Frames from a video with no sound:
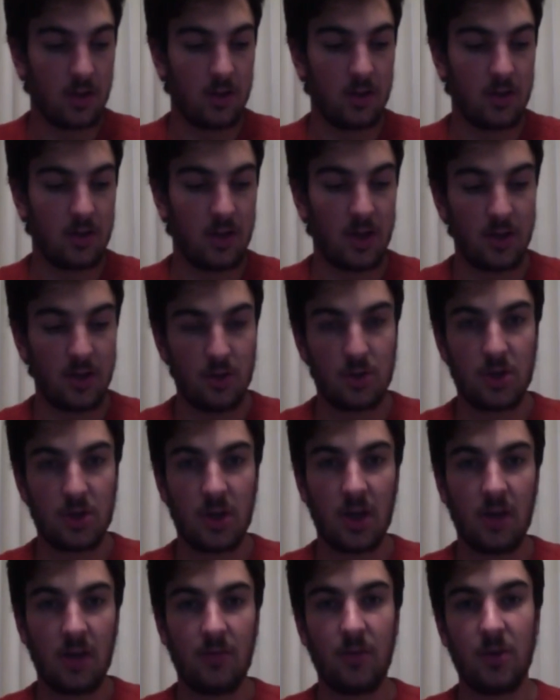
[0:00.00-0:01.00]
Then you should
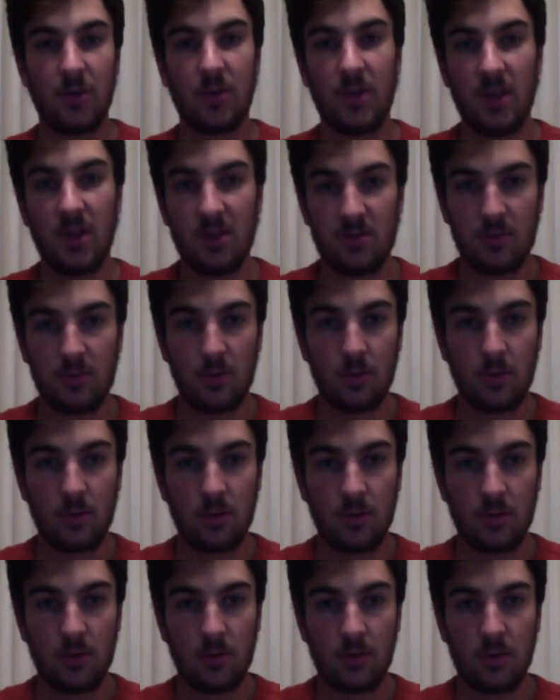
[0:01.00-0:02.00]
have your teaspoon,
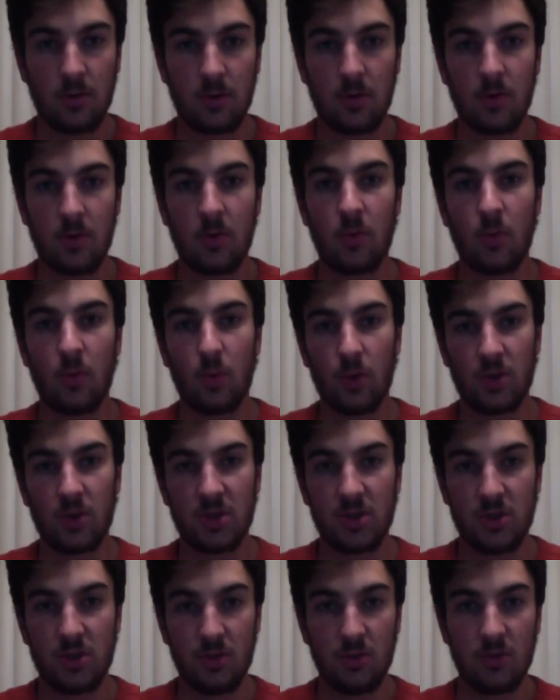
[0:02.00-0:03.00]
which
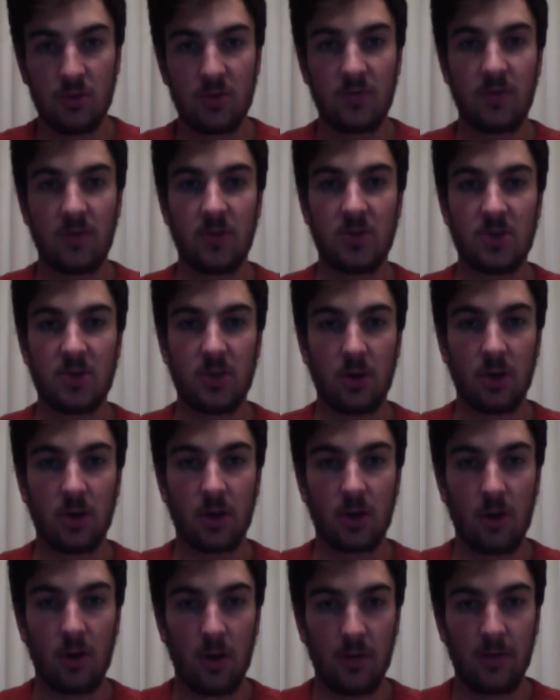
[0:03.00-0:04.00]
is used for stirring
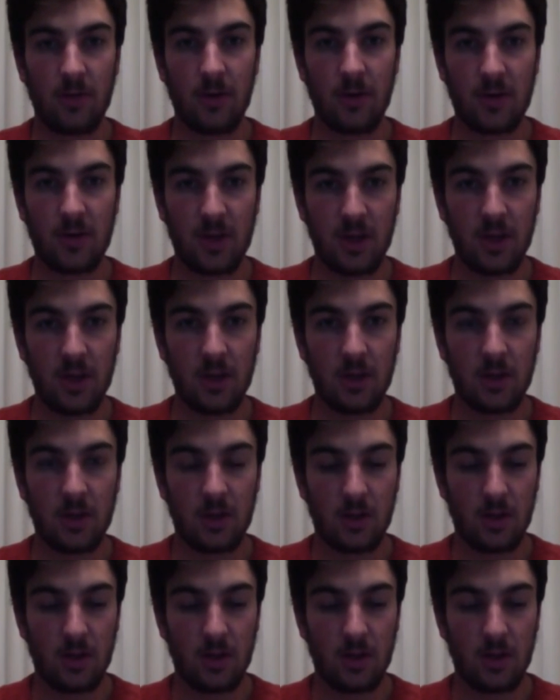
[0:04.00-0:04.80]
coffee or tea.